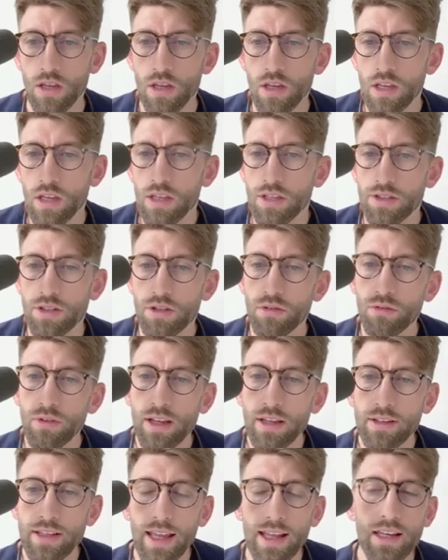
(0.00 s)
So around
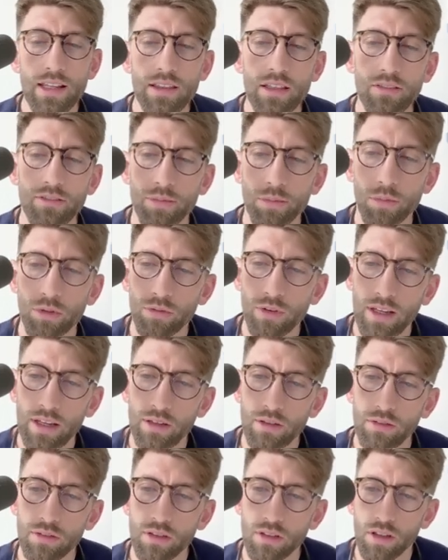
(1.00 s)
anything from around
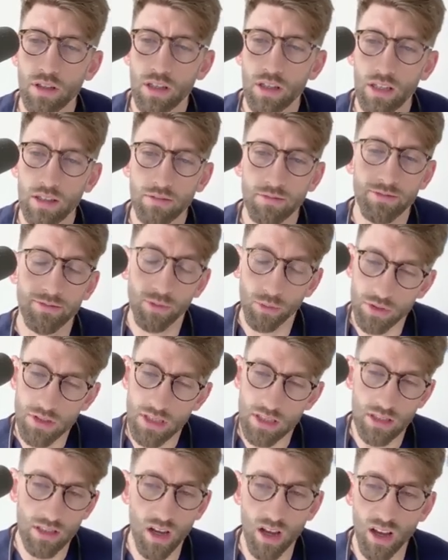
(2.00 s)

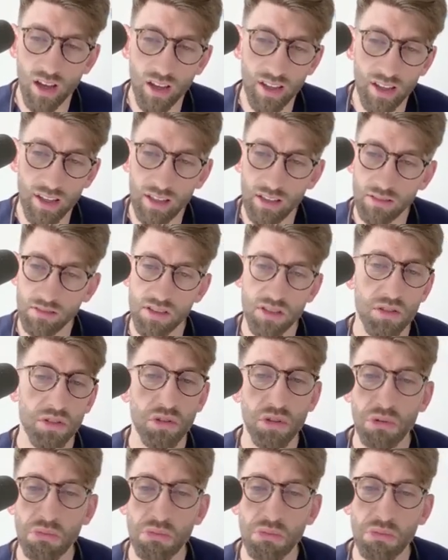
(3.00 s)
49 to